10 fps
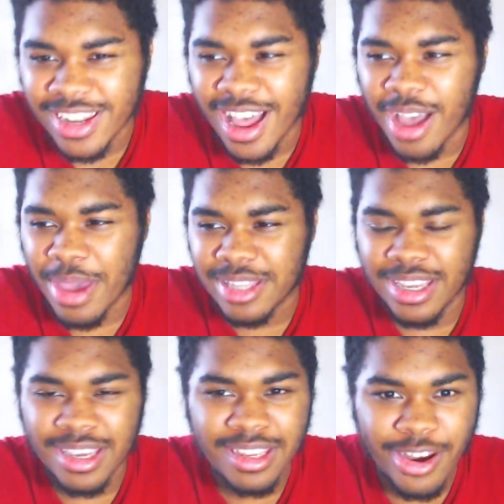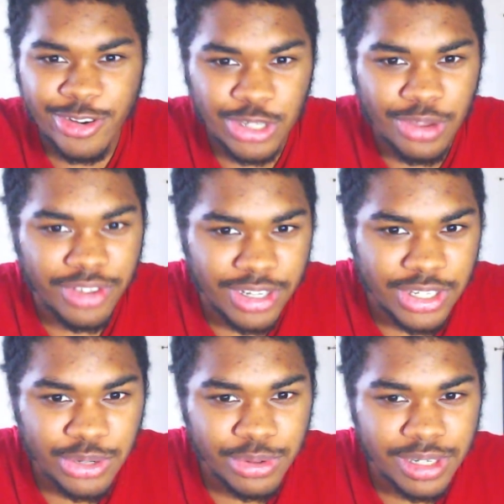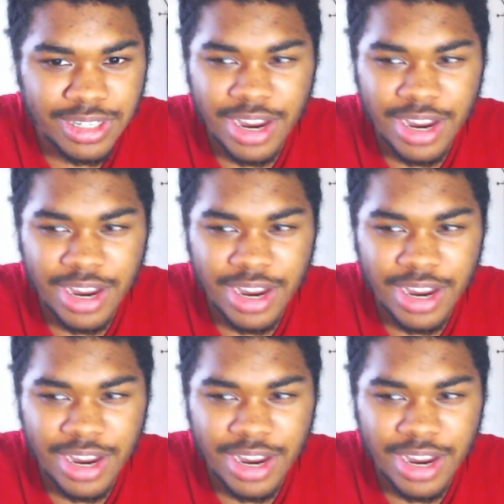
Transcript: That basically, there is nothing to it.